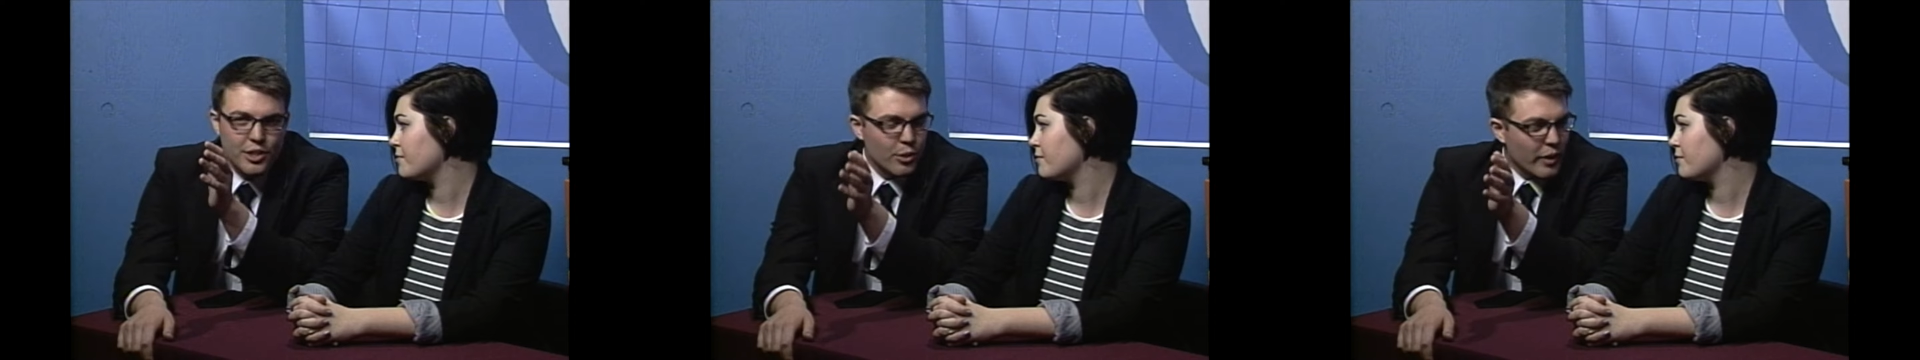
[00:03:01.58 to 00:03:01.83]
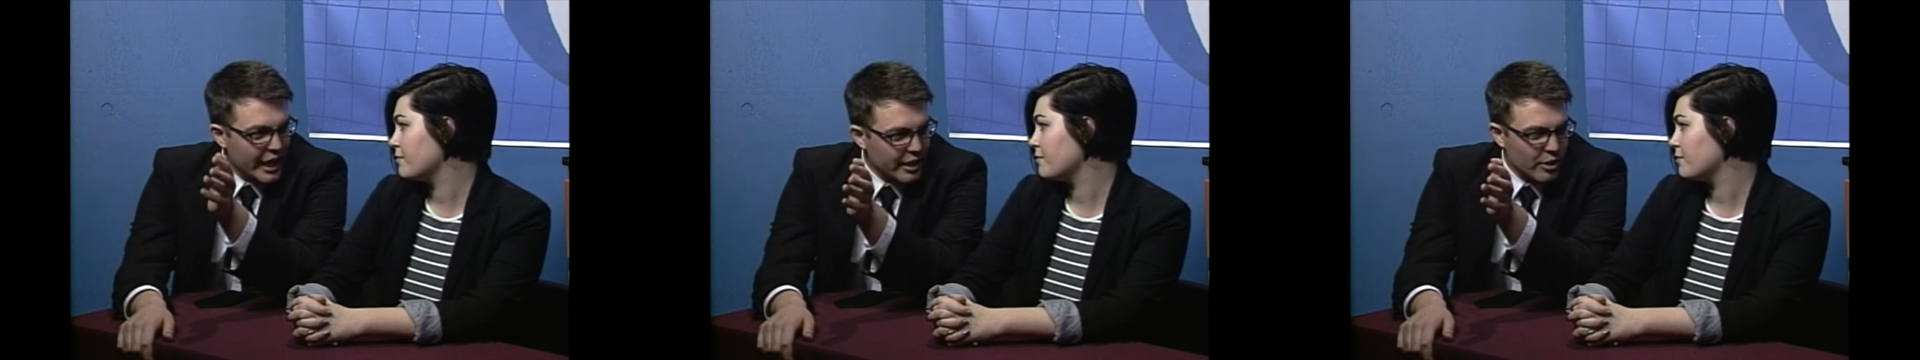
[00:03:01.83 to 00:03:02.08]

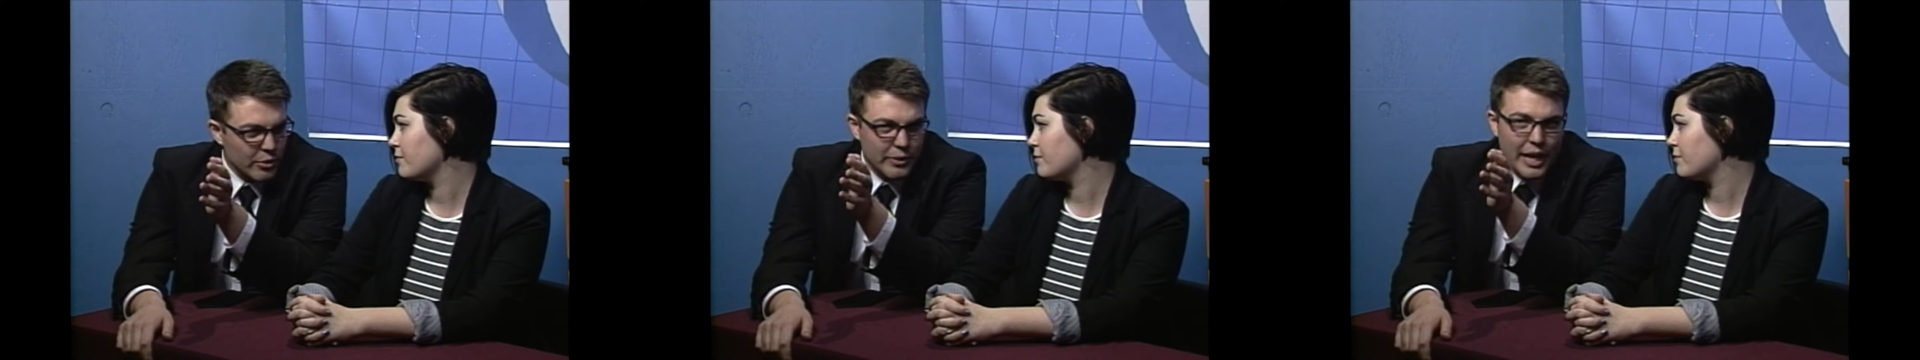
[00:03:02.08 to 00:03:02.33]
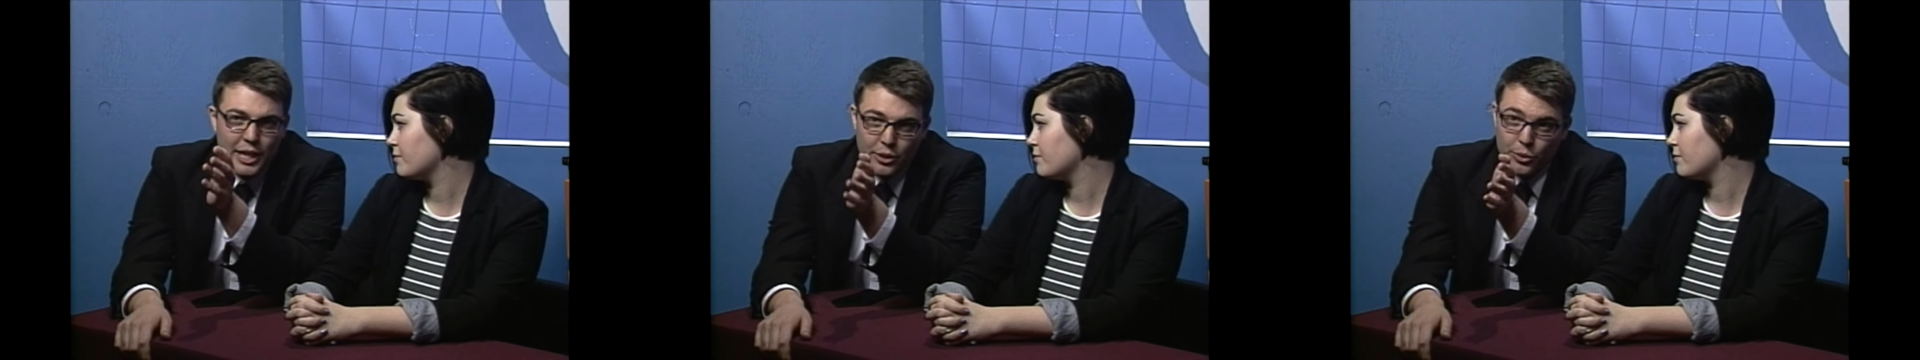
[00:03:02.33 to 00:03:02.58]
Speaker 1: do
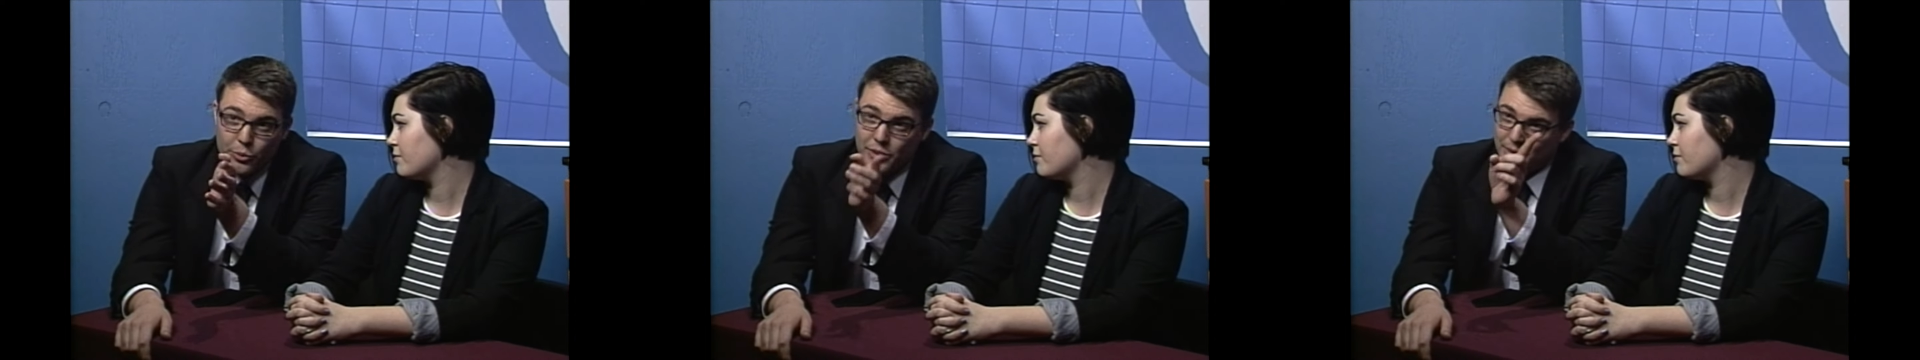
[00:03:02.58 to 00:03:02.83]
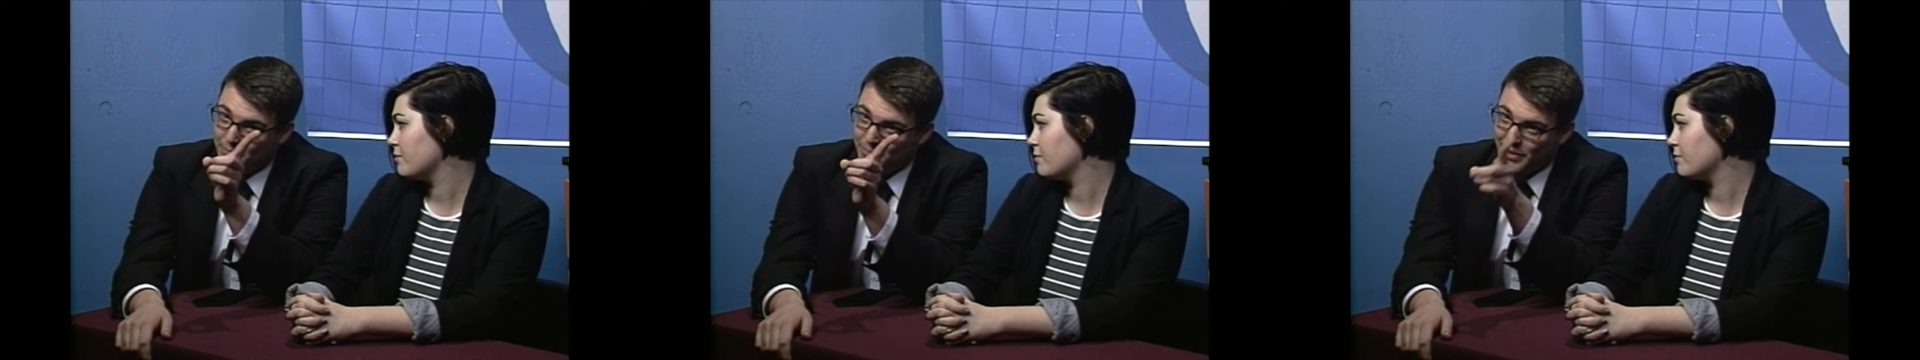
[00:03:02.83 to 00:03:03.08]

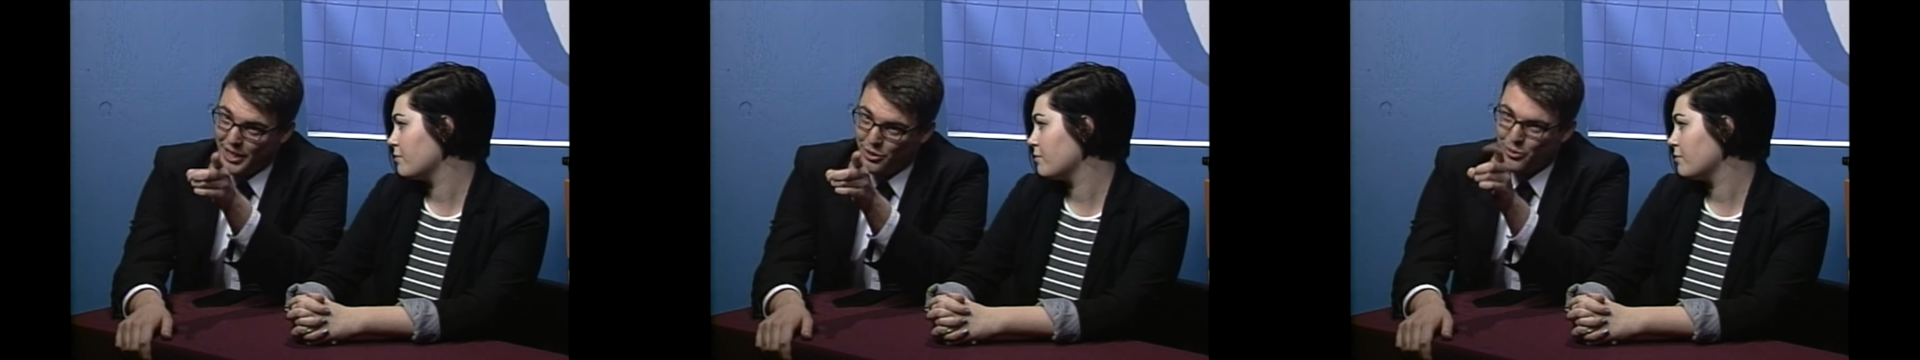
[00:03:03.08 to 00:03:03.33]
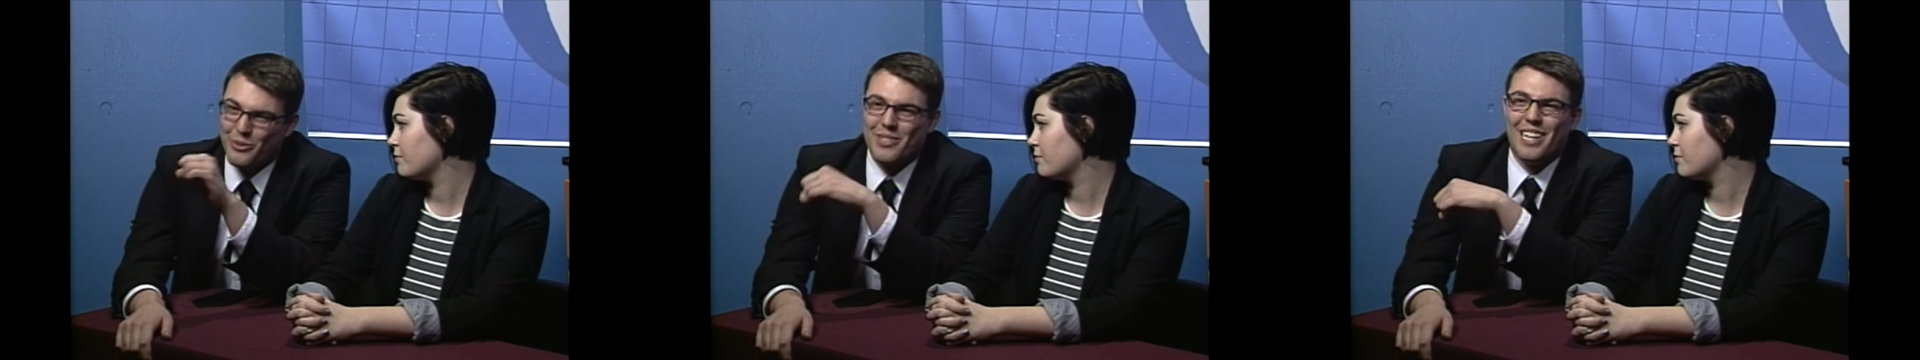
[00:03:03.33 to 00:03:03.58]
A-News
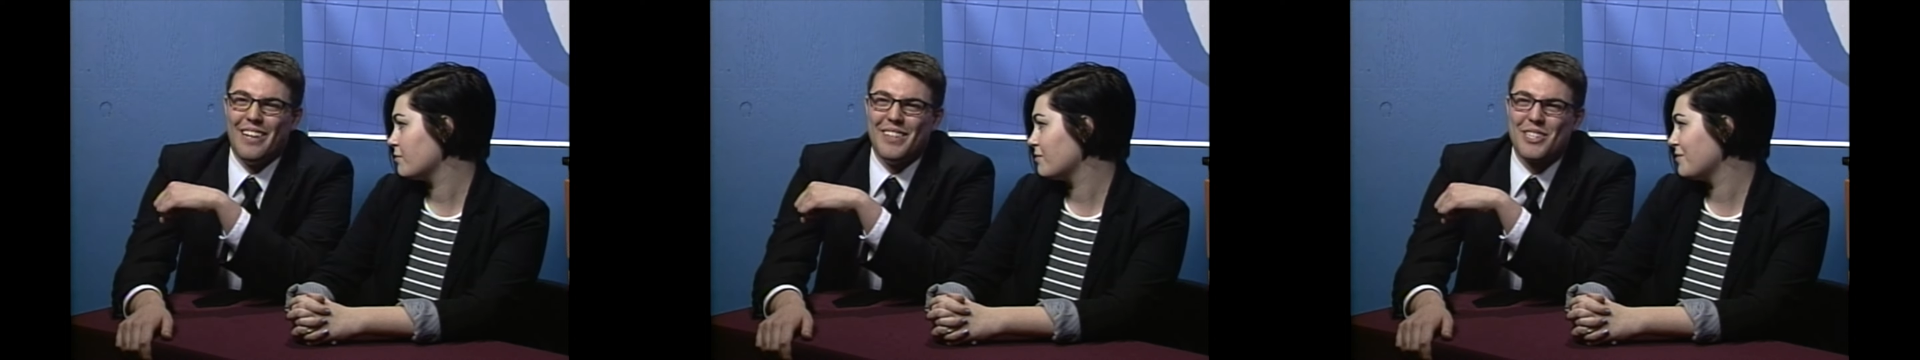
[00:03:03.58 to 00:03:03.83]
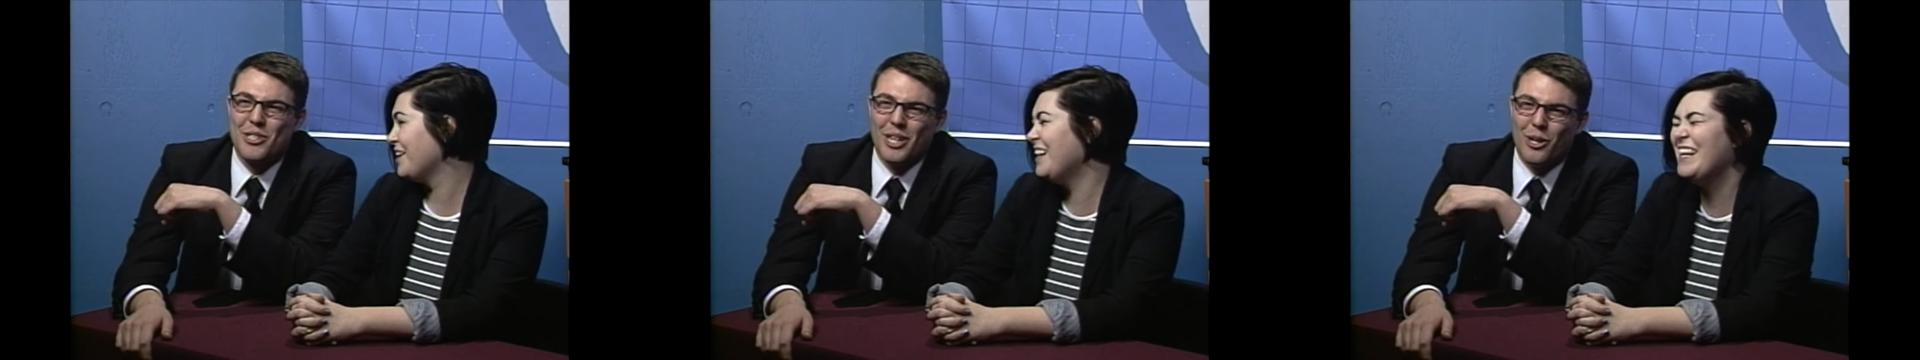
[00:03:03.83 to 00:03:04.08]
on the show.